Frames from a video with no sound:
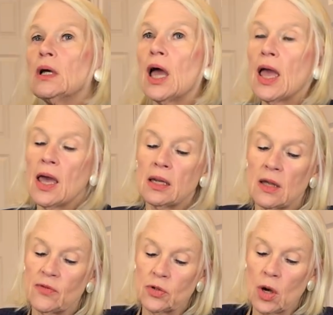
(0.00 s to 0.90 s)
and
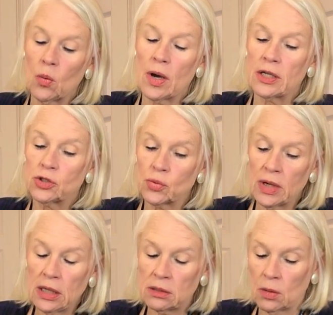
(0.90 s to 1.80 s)
if you don't want to
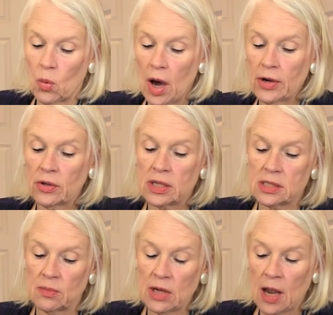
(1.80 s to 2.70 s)
drink the water, because
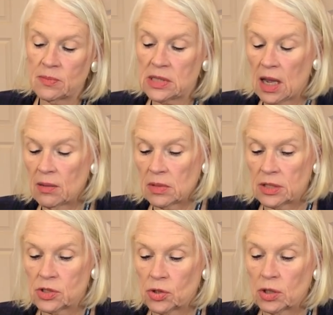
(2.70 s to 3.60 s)
sometimes I'm
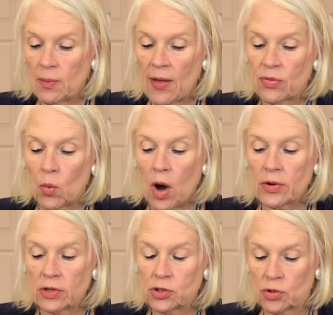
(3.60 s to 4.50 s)
concerned about the
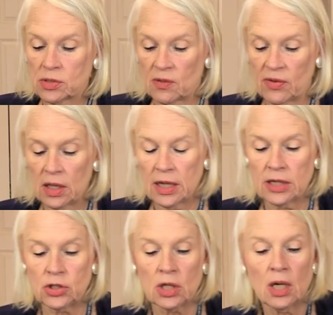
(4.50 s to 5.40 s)
water in Jersey
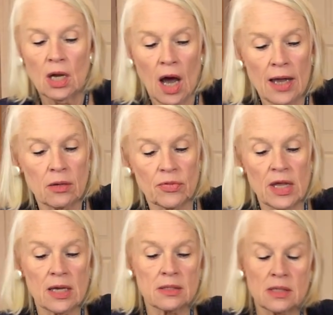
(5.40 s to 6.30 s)
Village, I don't
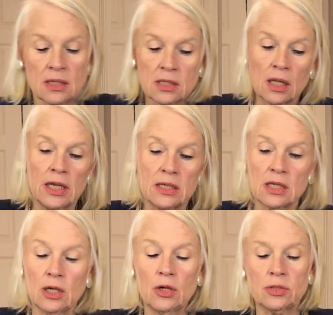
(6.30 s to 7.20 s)
think it's as clean as
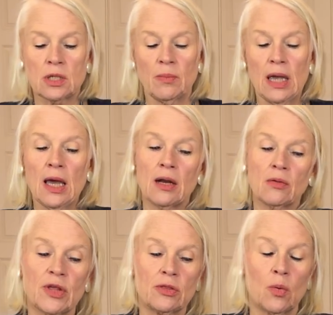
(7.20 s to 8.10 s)
it used to be. I
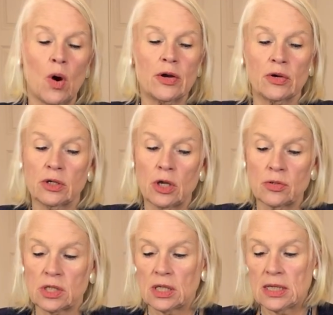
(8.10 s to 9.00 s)
think the water in
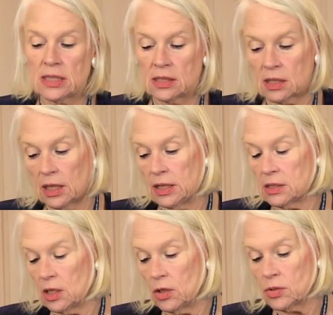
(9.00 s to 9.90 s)
Houston is as clean as
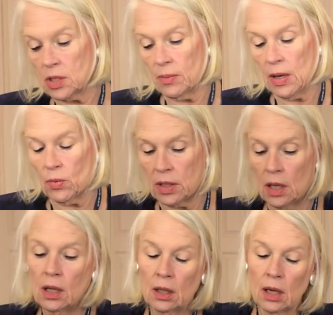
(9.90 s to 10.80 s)
it used to be when
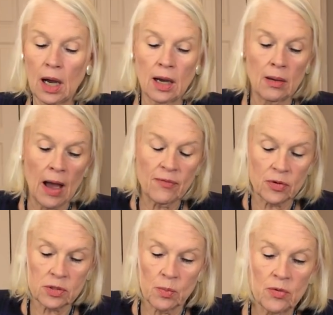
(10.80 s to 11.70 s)
I
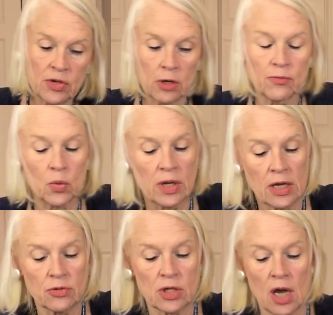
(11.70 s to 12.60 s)
first moved here 40
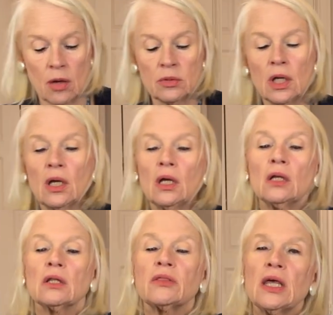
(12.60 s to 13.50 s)
years ago.
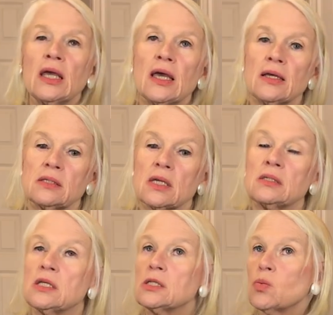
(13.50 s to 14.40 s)
The thing is
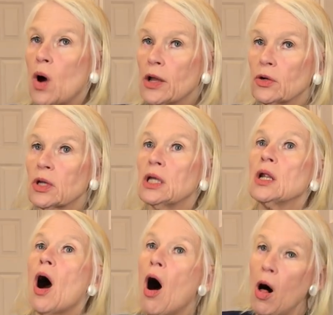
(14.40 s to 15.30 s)
this water
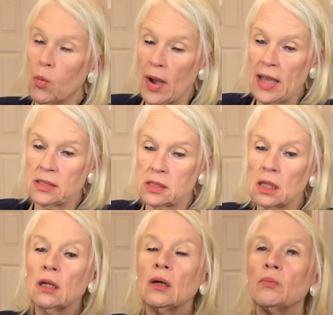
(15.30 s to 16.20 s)
can always
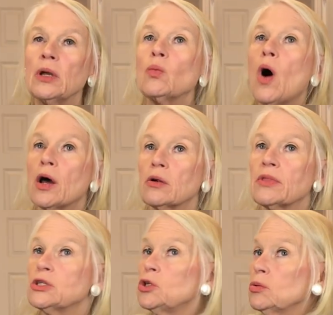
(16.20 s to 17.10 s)
be water
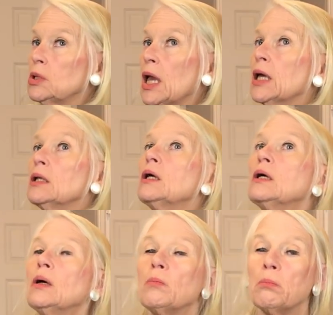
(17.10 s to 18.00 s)
that you can
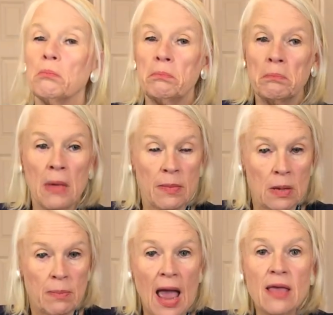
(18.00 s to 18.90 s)
maybe
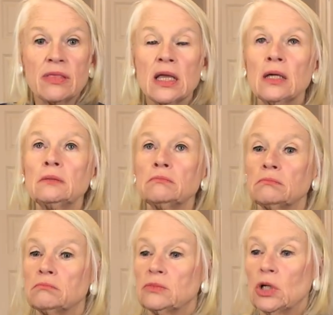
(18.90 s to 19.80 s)
bathe in.
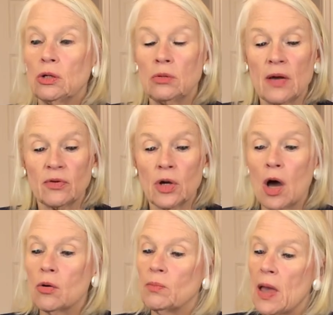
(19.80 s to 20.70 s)
You never
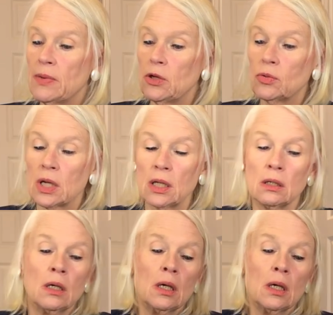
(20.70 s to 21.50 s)
know. Maybe you can